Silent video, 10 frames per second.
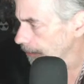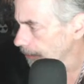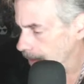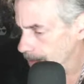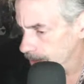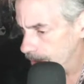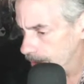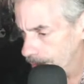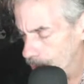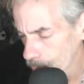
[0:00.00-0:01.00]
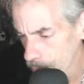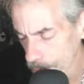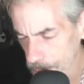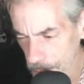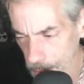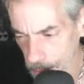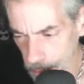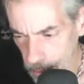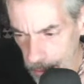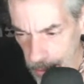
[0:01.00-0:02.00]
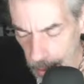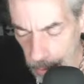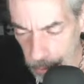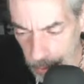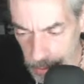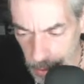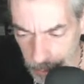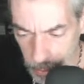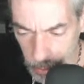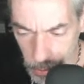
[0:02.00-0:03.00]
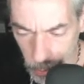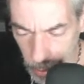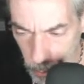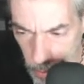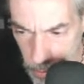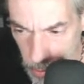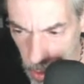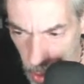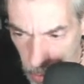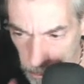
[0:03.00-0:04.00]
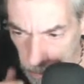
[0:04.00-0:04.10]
Cup is that everyone looks in and thinks that everything's great when it's not.